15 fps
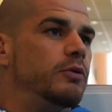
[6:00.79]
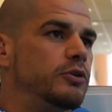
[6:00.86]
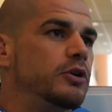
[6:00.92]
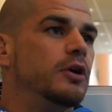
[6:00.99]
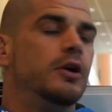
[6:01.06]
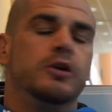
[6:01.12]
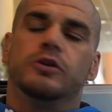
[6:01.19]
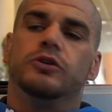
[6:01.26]

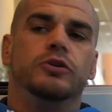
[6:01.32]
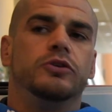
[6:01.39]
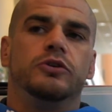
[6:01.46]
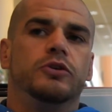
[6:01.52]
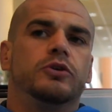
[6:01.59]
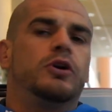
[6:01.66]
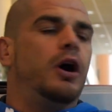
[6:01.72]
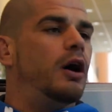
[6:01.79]
You
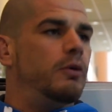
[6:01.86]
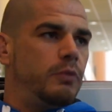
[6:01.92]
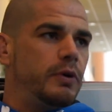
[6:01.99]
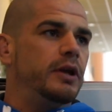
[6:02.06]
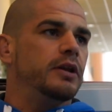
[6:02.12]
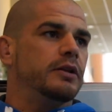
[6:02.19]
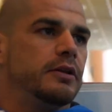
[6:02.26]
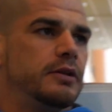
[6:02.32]
can't
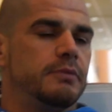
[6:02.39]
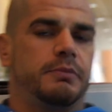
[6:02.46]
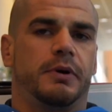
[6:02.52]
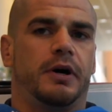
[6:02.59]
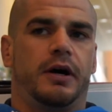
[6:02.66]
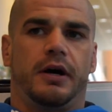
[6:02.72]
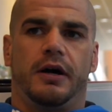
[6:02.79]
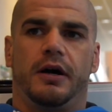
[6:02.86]
win.
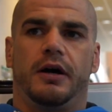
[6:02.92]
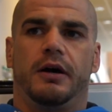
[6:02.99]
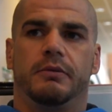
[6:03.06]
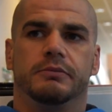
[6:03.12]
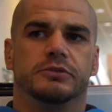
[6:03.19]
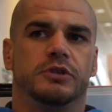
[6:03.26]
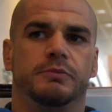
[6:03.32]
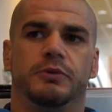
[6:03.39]

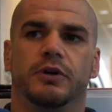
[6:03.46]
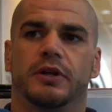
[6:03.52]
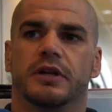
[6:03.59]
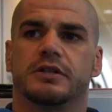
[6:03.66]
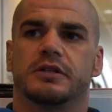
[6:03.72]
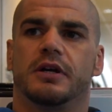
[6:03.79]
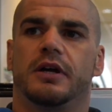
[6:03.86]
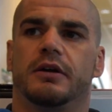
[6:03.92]
But to be
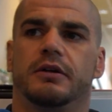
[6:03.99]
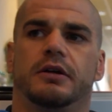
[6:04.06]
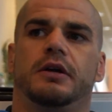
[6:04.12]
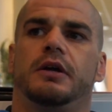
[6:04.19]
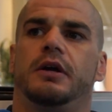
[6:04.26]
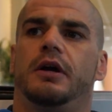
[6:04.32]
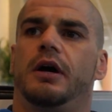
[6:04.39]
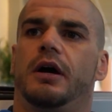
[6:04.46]
honest,
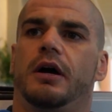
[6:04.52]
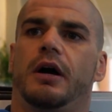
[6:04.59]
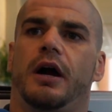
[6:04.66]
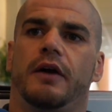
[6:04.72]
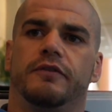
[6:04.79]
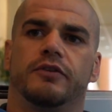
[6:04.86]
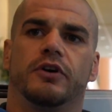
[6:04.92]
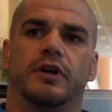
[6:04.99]

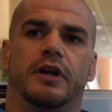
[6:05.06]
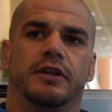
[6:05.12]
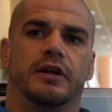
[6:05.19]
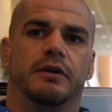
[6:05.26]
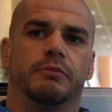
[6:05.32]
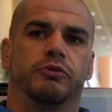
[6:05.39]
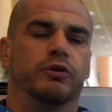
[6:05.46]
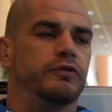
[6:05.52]
I've gone out there
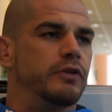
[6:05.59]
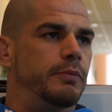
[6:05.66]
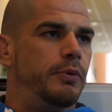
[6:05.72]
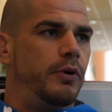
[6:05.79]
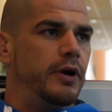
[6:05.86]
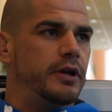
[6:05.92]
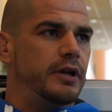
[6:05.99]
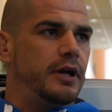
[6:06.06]
and proved the
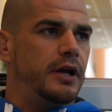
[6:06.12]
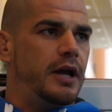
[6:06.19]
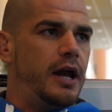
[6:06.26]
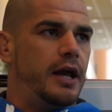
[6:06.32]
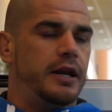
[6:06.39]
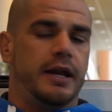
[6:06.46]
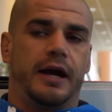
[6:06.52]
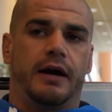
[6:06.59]
point,
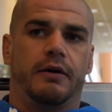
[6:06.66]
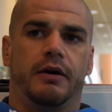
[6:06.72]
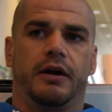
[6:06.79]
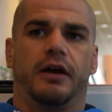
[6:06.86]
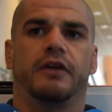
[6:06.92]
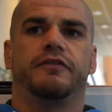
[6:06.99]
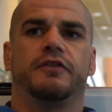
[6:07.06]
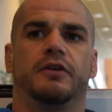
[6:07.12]
and now
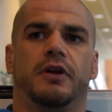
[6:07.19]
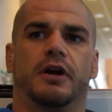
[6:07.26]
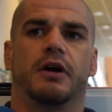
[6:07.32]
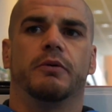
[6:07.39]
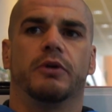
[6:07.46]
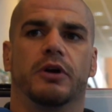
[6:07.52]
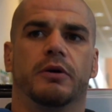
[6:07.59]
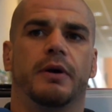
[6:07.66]
I feel like I
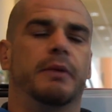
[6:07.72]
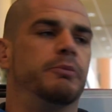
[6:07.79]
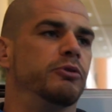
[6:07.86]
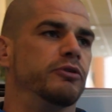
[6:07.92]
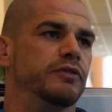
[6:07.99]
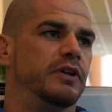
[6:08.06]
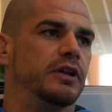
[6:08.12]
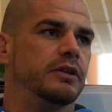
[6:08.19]
want to go out and
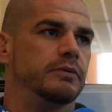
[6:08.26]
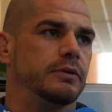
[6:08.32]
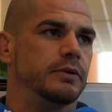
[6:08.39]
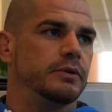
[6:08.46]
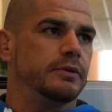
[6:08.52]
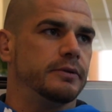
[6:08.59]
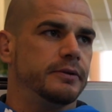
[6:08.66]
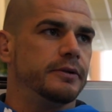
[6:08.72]
prove another one.
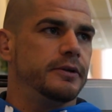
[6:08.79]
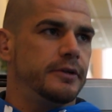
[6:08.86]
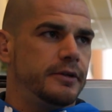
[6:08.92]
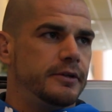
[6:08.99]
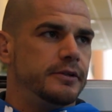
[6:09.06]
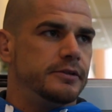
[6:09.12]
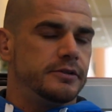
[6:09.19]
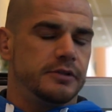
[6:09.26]

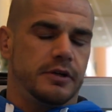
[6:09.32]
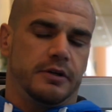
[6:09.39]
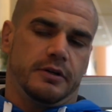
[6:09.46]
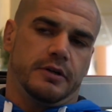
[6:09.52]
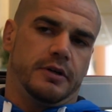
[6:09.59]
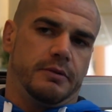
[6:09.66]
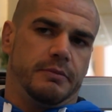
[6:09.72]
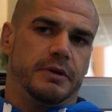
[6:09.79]

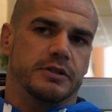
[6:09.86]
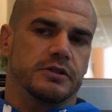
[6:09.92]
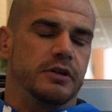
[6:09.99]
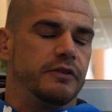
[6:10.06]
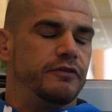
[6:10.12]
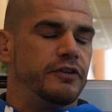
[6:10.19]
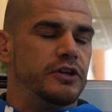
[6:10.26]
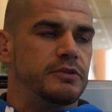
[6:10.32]
So it's going
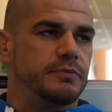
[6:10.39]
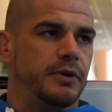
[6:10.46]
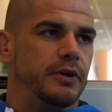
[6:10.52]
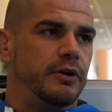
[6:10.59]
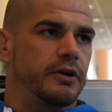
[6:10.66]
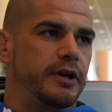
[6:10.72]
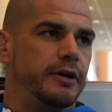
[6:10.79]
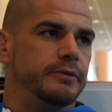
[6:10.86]
to finish by
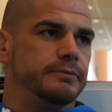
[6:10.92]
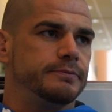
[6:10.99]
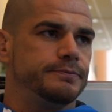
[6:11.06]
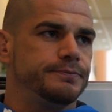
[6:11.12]
knockout.